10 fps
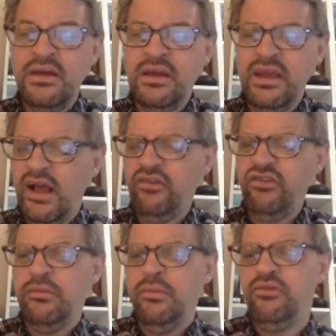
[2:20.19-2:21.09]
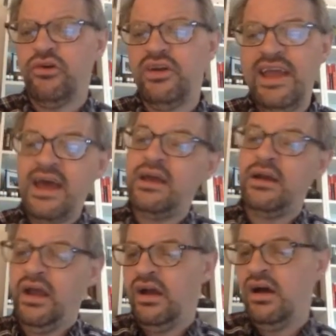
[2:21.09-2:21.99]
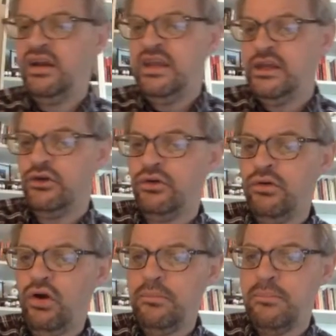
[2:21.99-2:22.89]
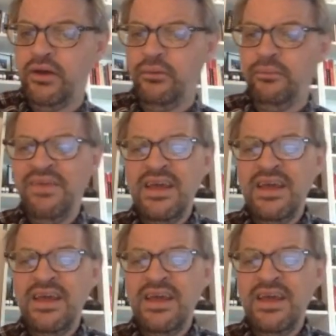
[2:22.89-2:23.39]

Calcium is our cation here, our metal.